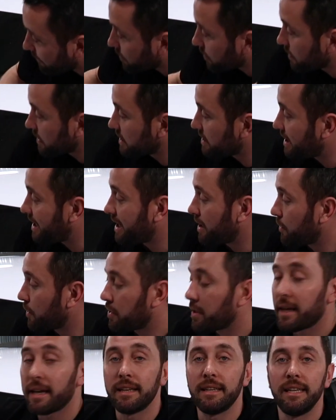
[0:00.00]
this, hit it with like
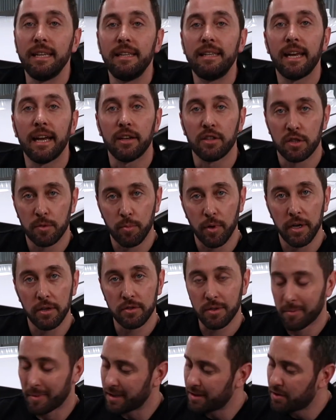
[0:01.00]
a detail spray or
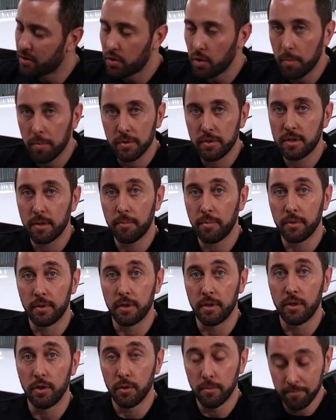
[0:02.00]
something. Super simple to
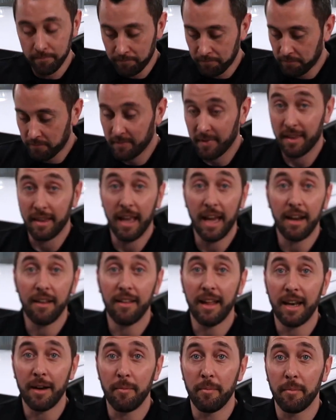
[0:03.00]
do. Not a lot
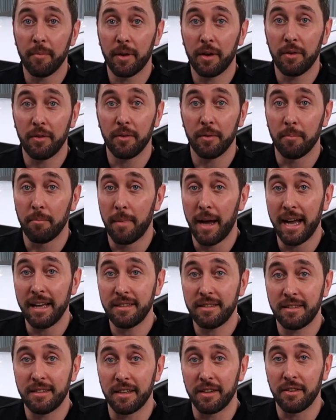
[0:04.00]
of mess
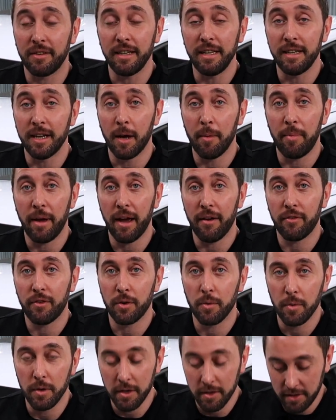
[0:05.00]
to clean up
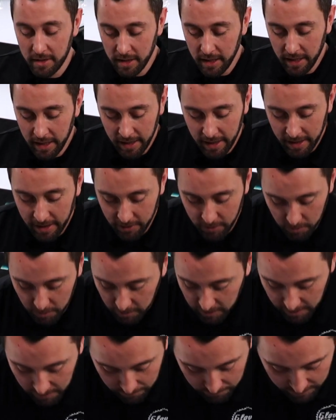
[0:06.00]
afterwards. It's really
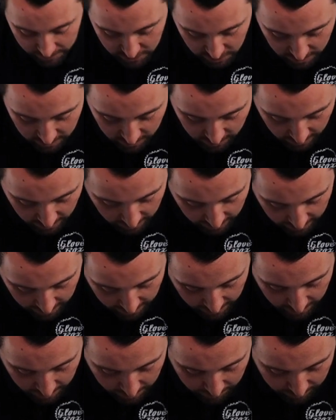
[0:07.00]
efficient
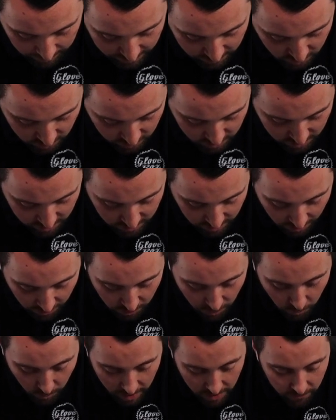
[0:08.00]
and just another
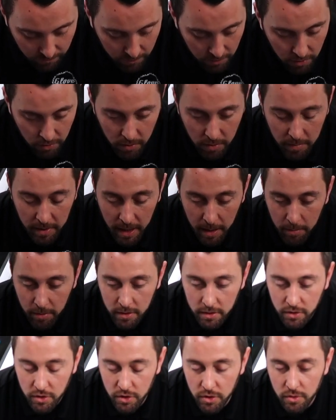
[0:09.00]
way for you to be able to
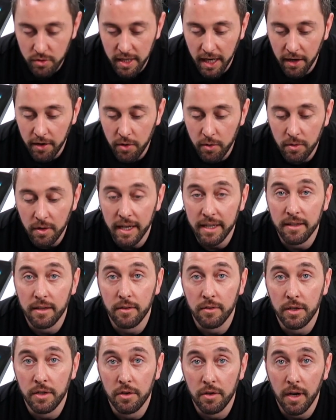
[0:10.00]
choose how you'd like to
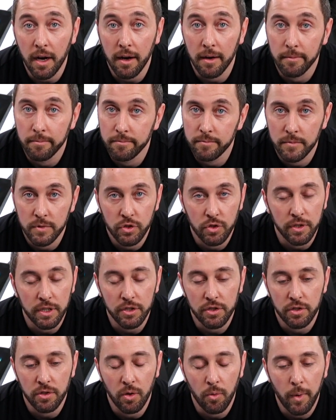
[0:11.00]
clean your car.
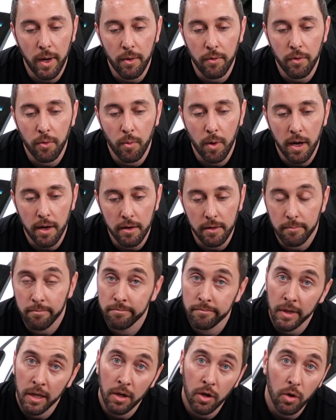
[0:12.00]
Traditional way with water,
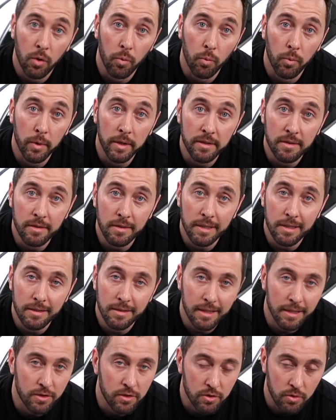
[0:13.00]
rinseless, that's
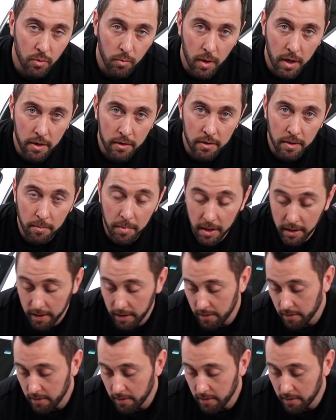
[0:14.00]
just the water in the bucket,